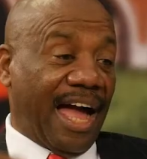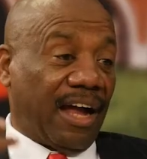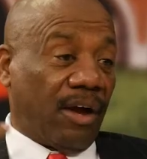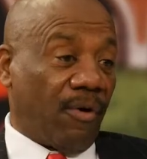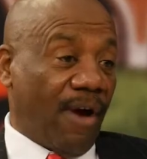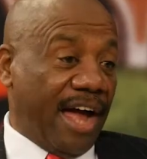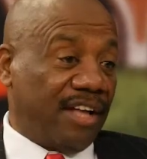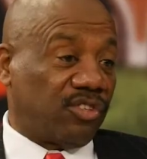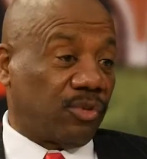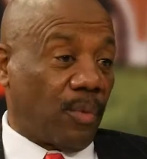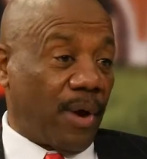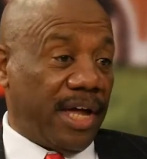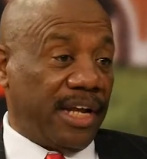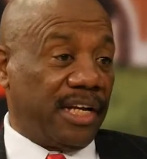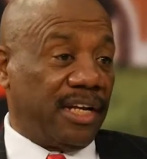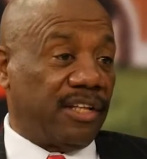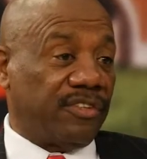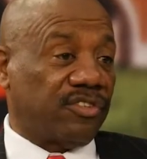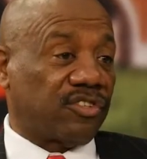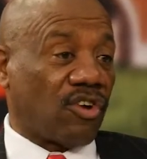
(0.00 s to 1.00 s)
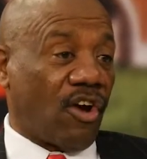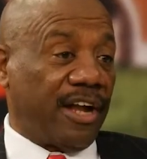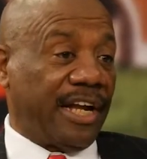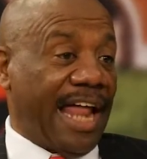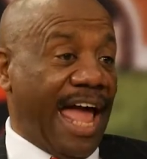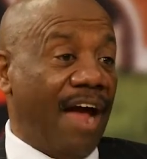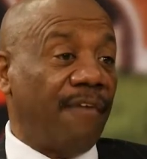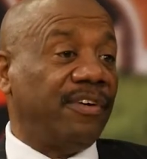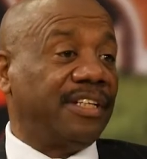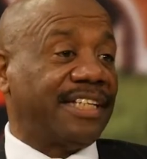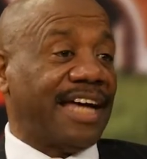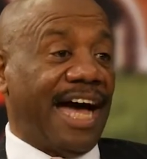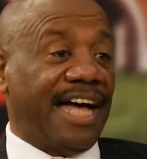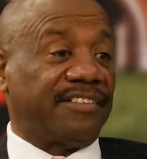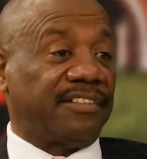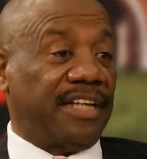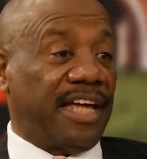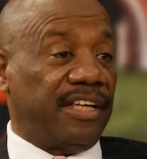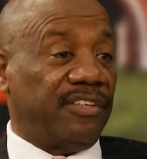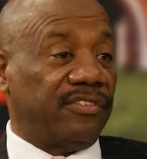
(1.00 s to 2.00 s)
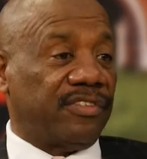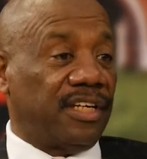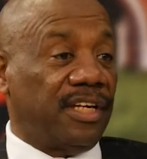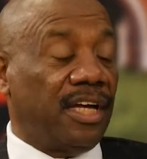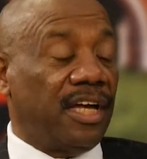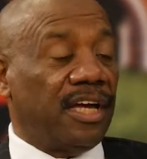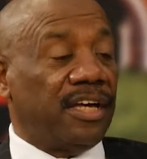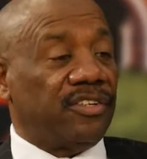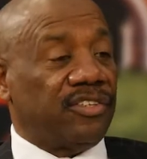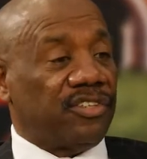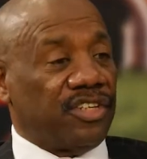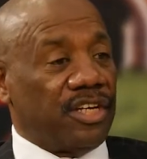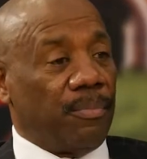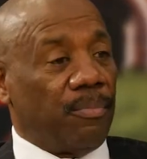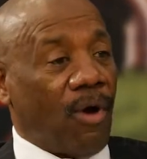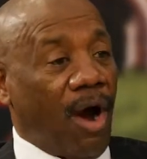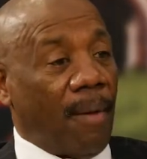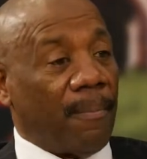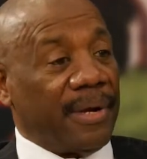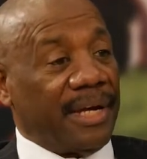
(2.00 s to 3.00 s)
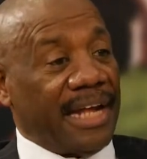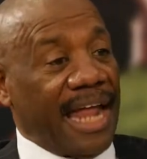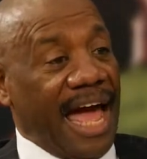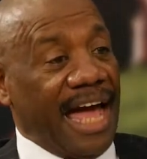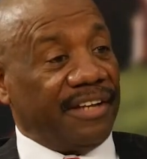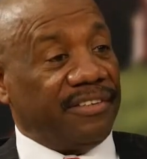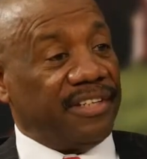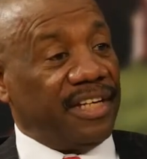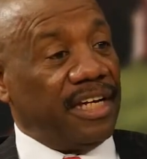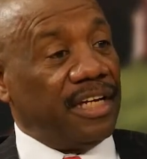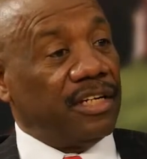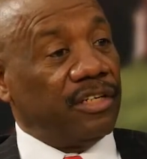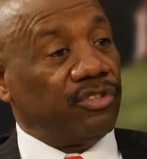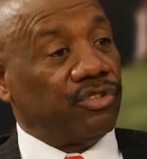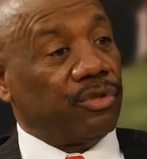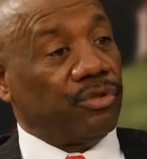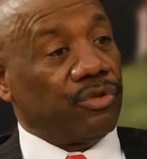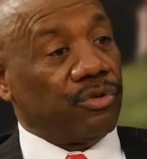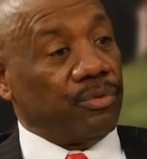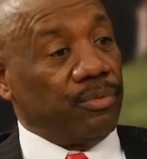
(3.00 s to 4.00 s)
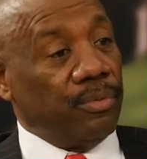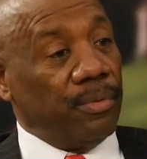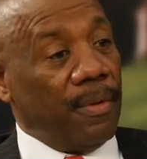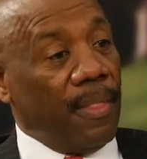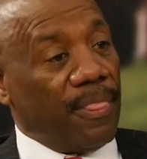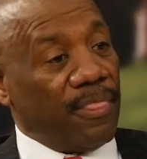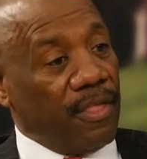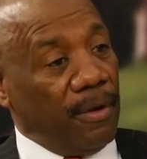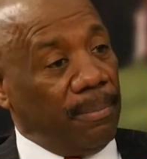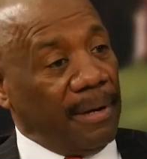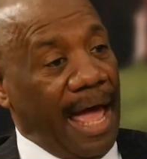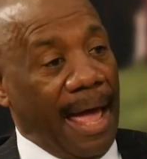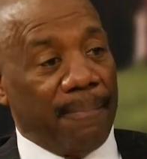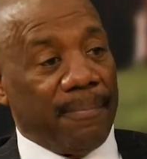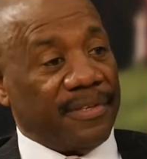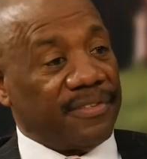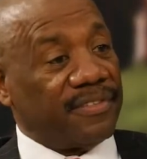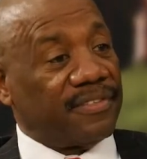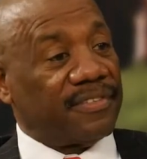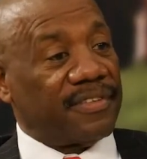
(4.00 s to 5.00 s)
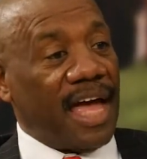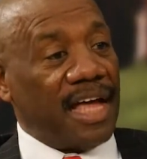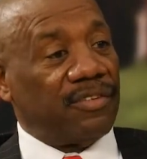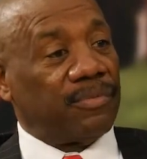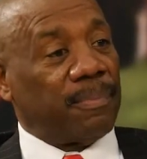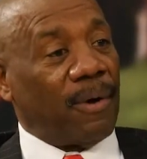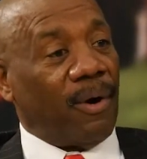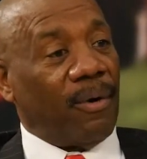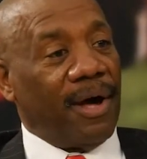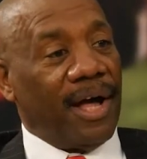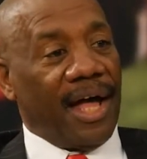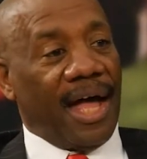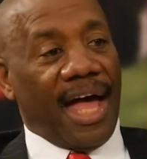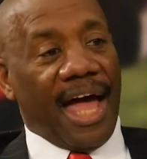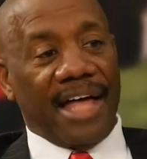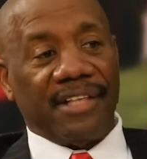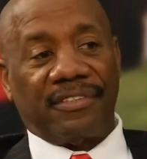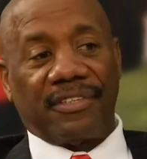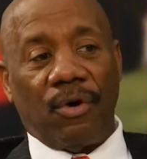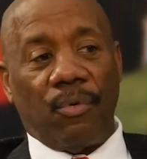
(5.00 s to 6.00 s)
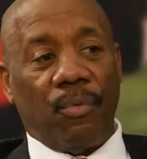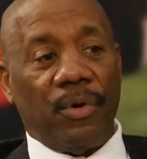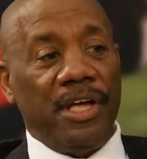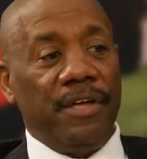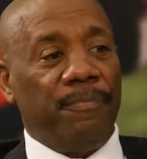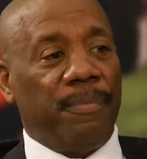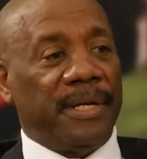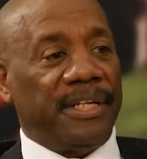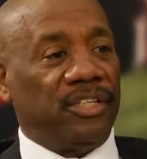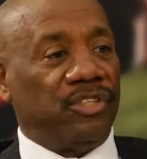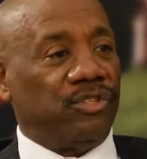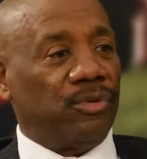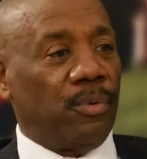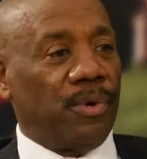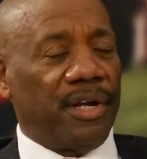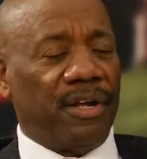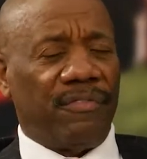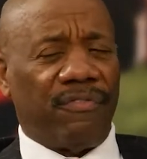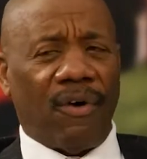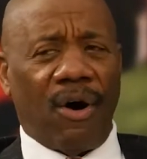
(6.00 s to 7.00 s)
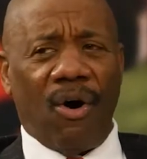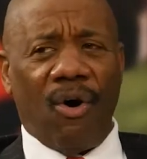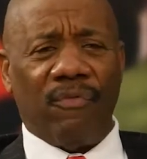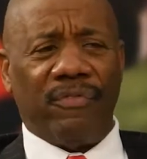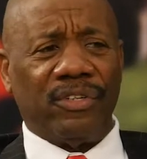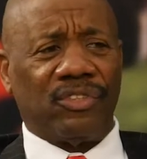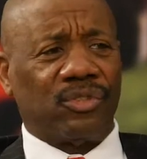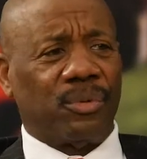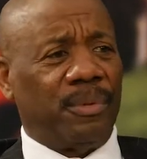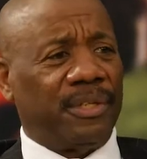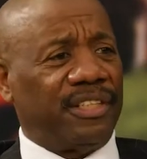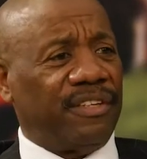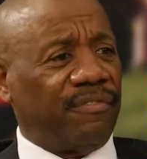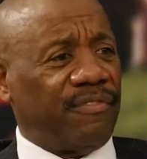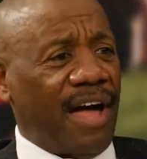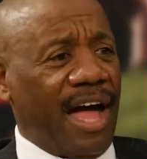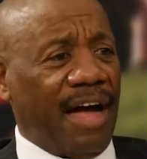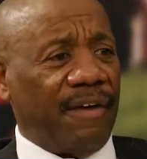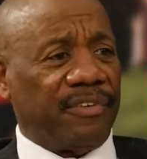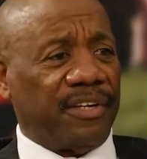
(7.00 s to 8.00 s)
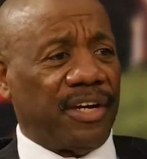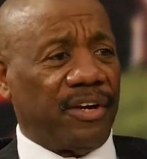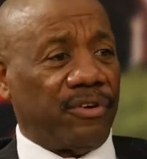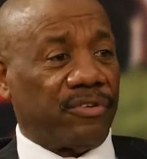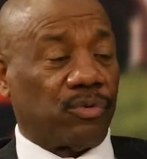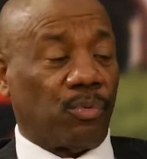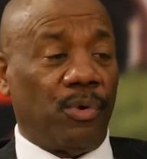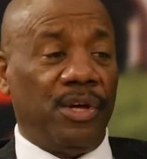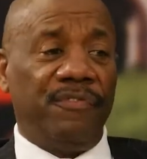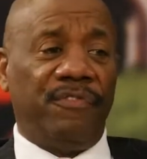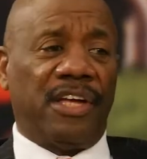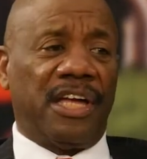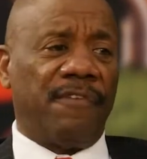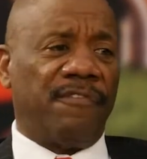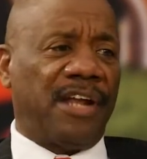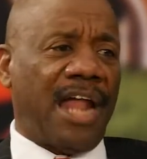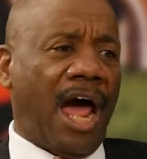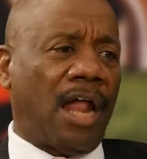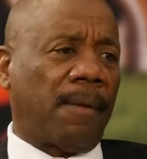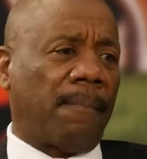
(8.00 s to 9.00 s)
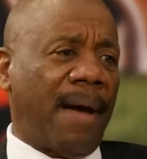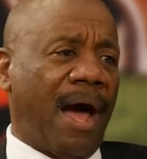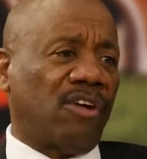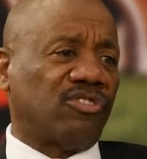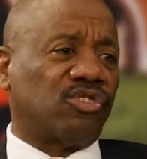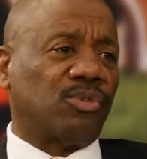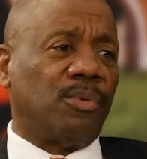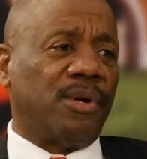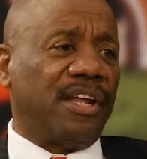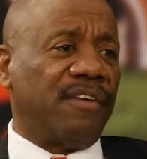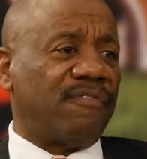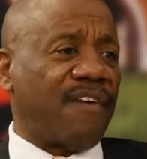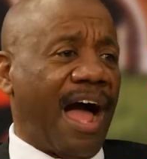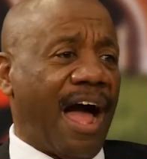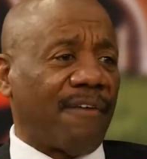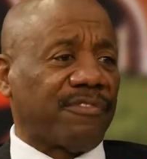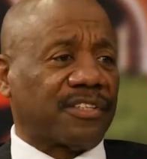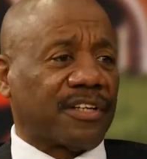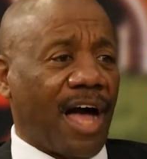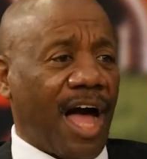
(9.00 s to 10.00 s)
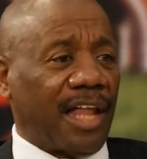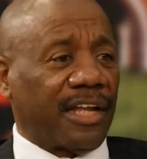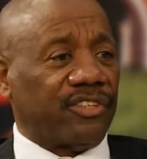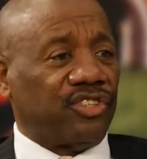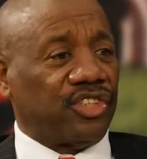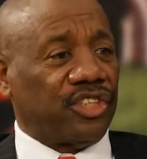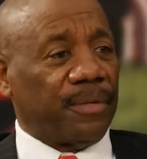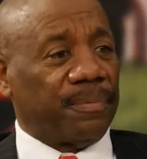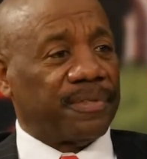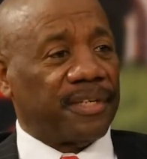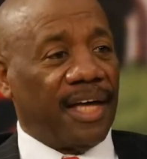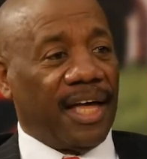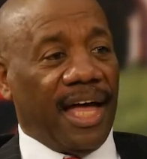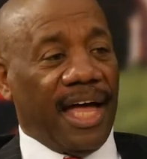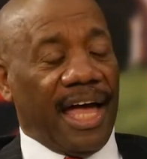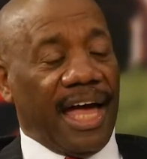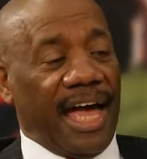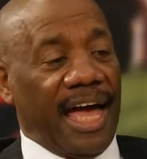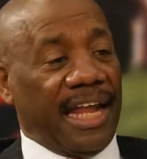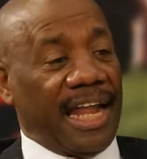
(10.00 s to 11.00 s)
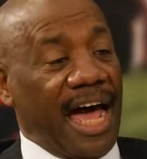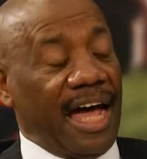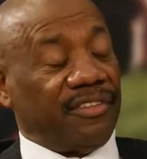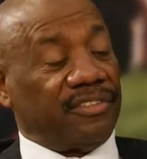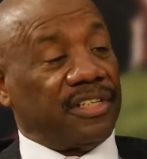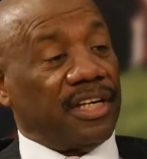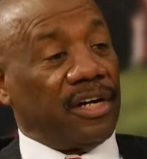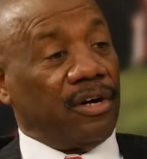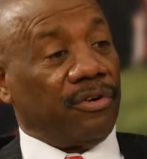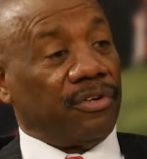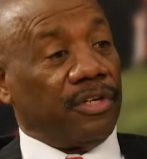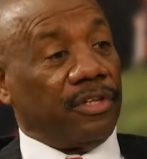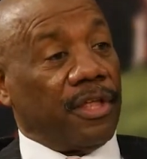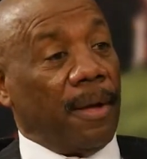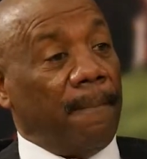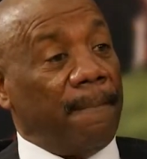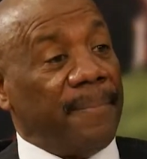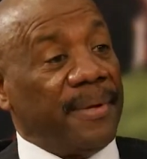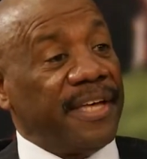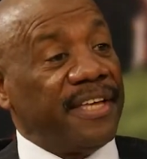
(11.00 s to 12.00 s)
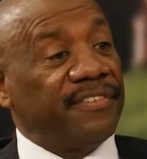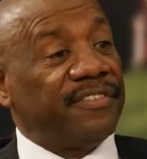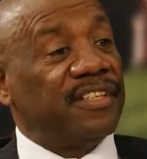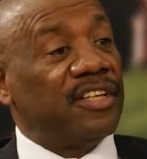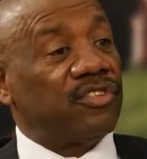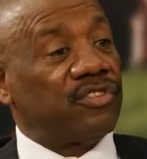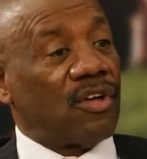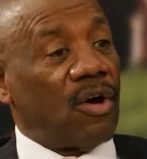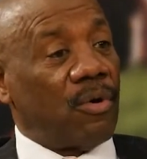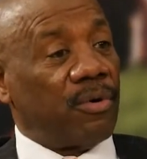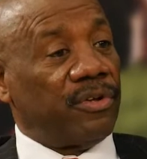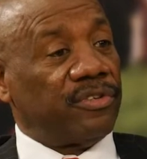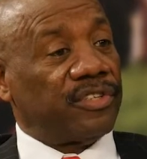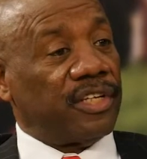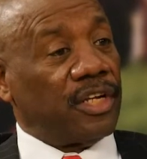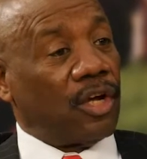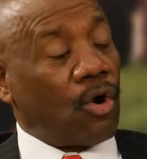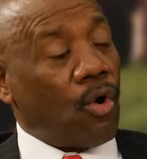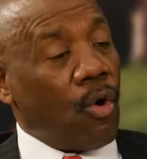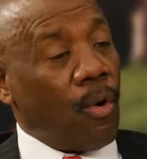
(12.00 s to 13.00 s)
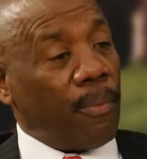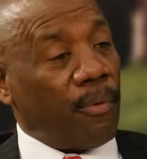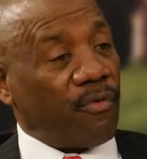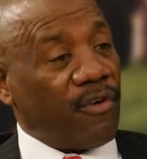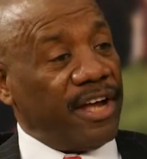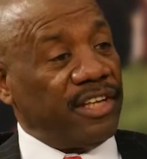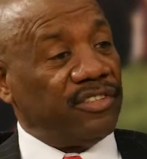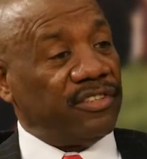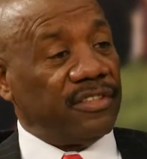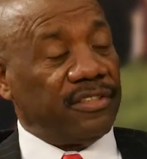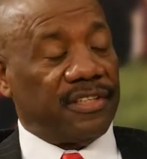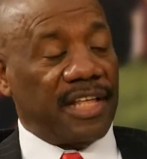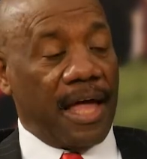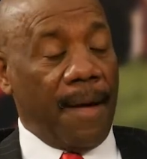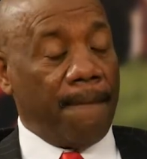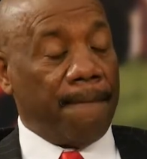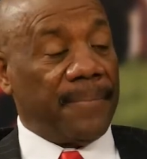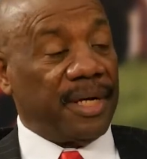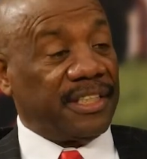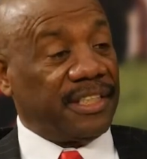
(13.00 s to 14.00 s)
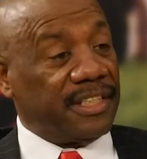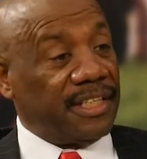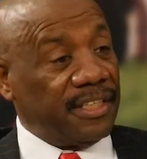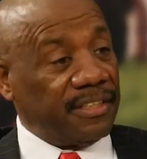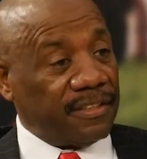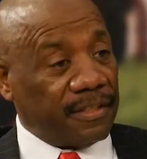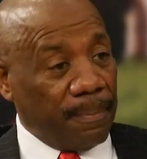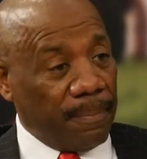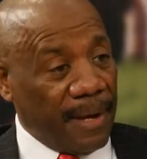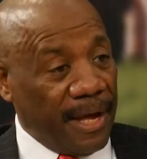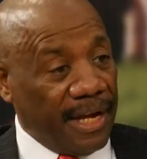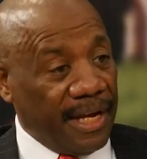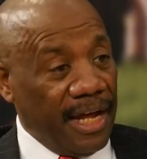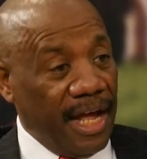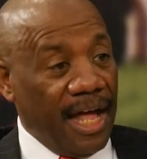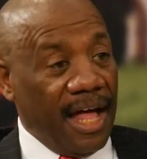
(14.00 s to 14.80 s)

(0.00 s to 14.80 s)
graduated and started an advertising agency, she brought me an idea to do the Black Business Expo. And so we've been doing it for over 25 years. We've given out about 25 scholarships, and I'll tell you, the business owners and the corporations that participate,